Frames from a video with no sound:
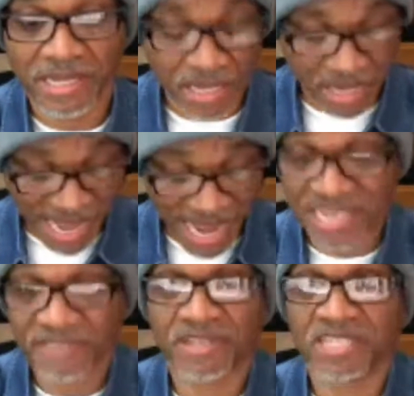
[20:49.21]
And
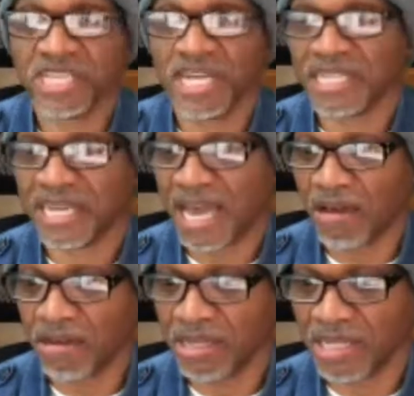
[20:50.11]
I definitely
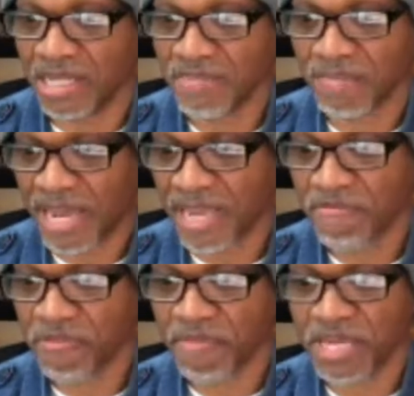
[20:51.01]
checked it out. Unless
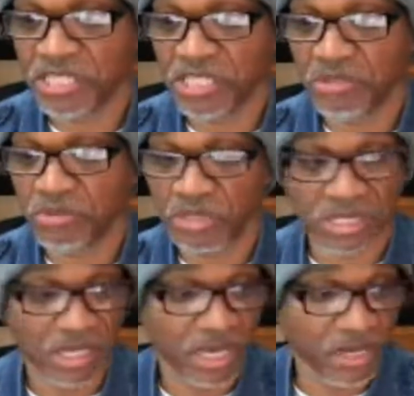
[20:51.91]
my information
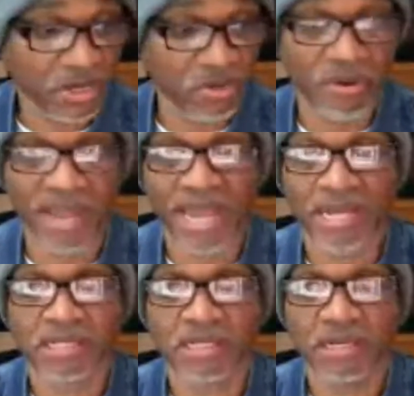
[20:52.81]
was
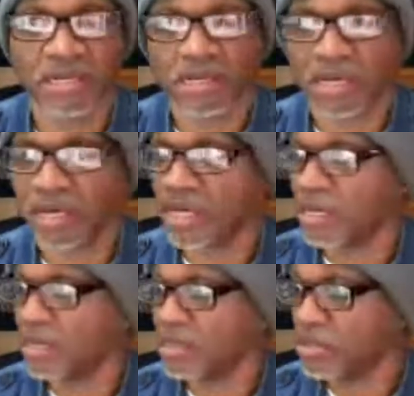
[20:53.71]
incorrect,
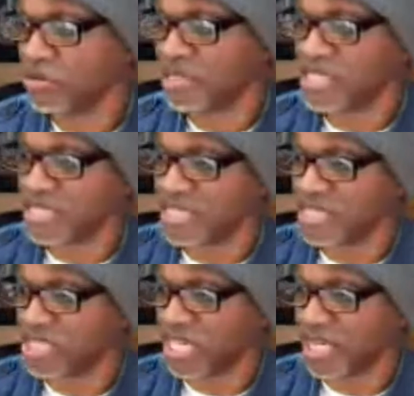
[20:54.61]
no, this is
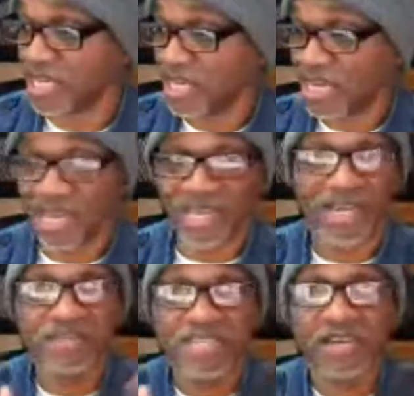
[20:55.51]
legit. And
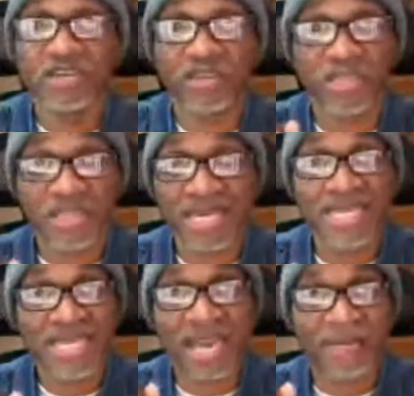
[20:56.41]
I tell you, the
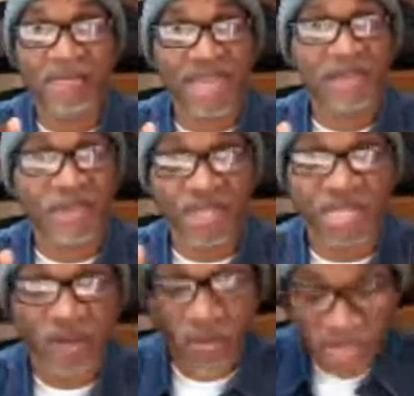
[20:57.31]
thing that made me
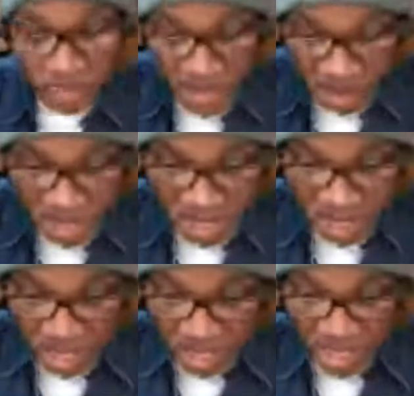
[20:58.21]
leery about it
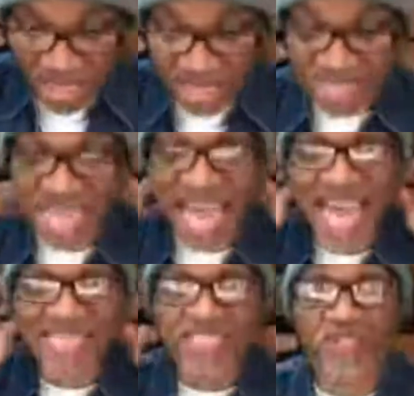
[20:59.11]
is they
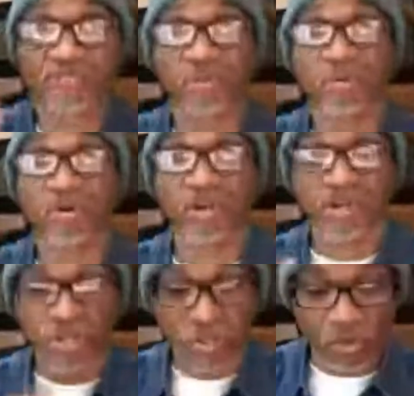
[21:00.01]
asked for
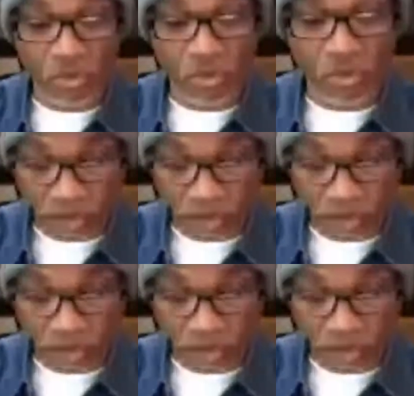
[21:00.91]
your